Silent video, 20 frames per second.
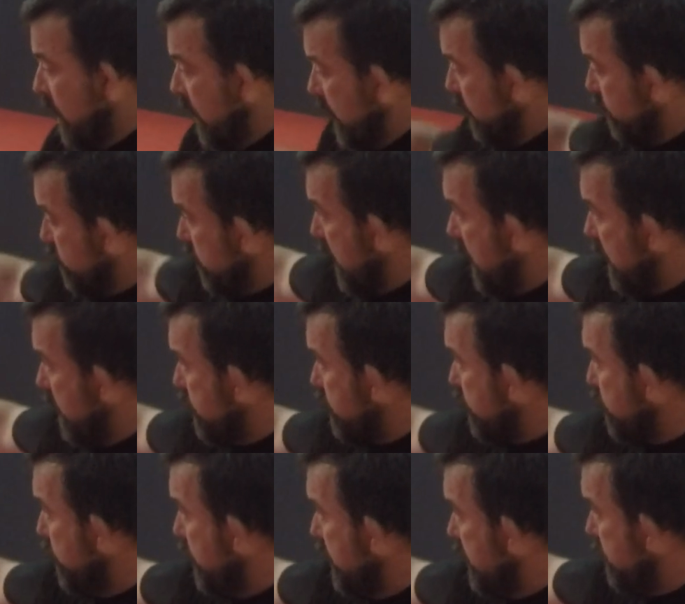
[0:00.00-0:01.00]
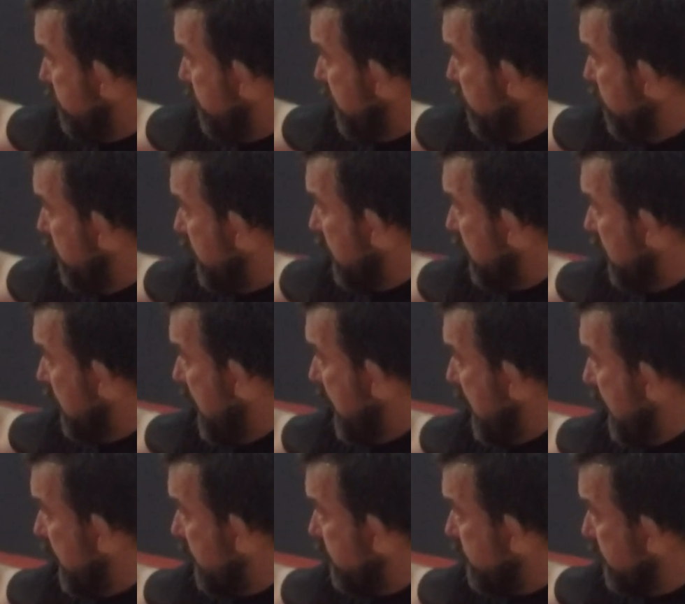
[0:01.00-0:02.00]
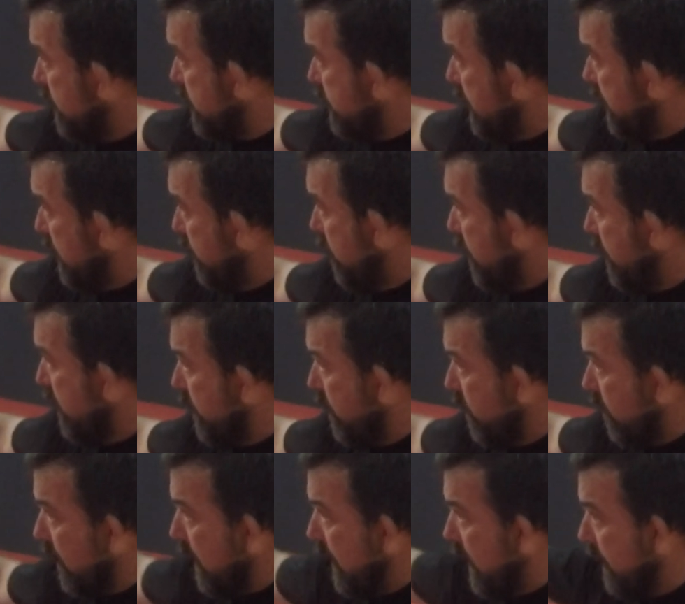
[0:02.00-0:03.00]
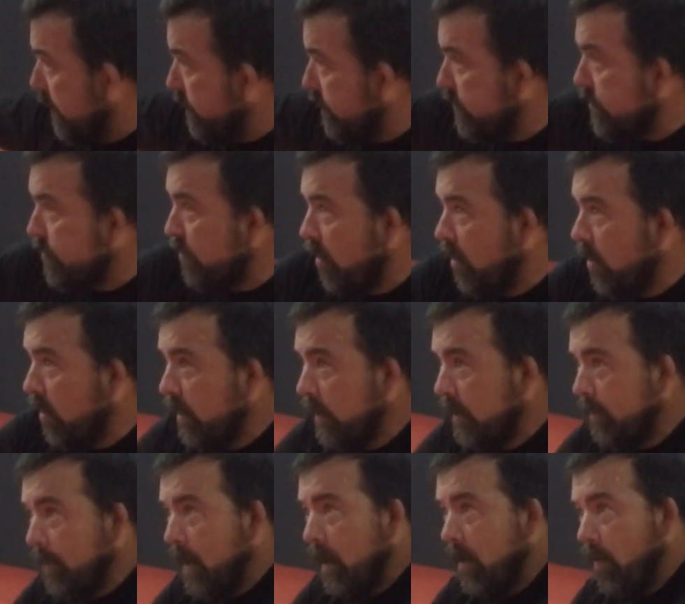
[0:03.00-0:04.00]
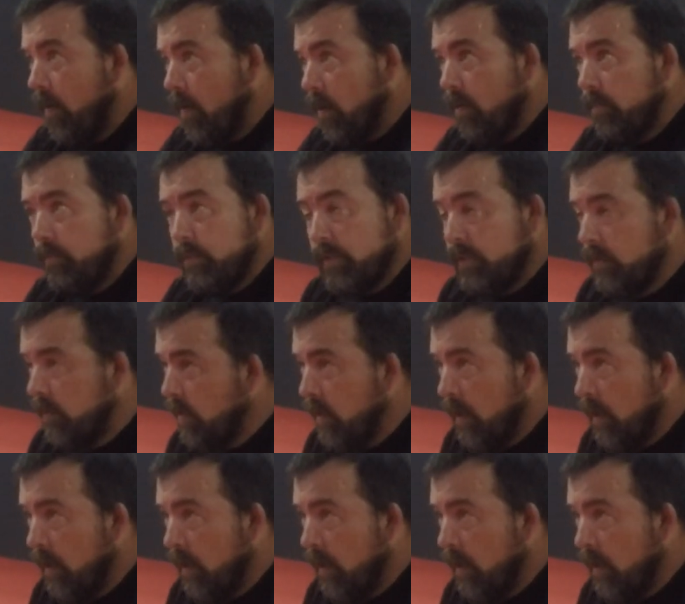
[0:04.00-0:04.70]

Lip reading: And trying to squeeze me with the legs and see whether your legs are stronger than my arms